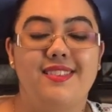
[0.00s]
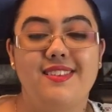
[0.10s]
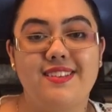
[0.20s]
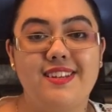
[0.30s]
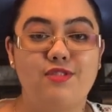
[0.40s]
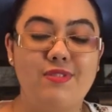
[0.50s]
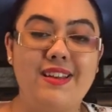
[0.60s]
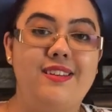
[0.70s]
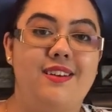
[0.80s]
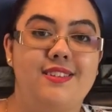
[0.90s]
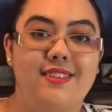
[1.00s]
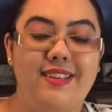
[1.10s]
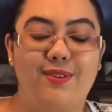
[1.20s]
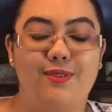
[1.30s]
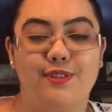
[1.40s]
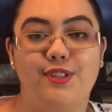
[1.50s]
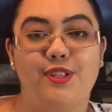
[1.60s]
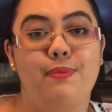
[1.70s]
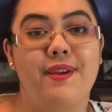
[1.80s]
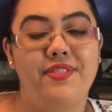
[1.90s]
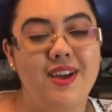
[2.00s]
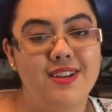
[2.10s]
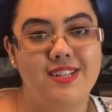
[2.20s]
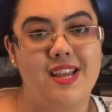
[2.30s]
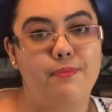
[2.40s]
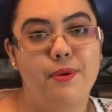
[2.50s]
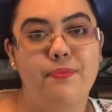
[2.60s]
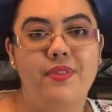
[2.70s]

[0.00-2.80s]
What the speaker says: This leads really nicely on to my third tip.